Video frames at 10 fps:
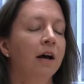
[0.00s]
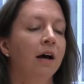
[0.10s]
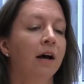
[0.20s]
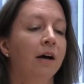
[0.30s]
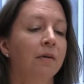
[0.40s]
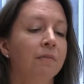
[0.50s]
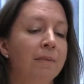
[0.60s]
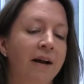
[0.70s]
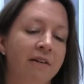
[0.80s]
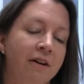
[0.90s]

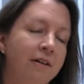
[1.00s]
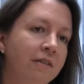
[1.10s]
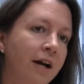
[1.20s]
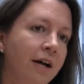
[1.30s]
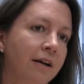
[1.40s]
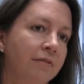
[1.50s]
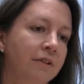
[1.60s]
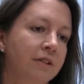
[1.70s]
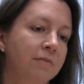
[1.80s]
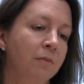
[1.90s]
My background, I
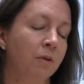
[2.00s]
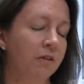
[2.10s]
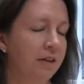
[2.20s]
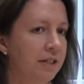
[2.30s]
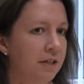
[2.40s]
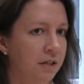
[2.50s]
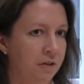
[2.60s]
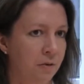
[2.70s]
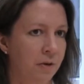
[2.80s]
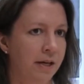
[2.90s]
was born and raised in
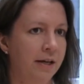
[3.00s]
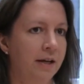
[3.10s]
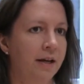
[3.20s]
Illinois.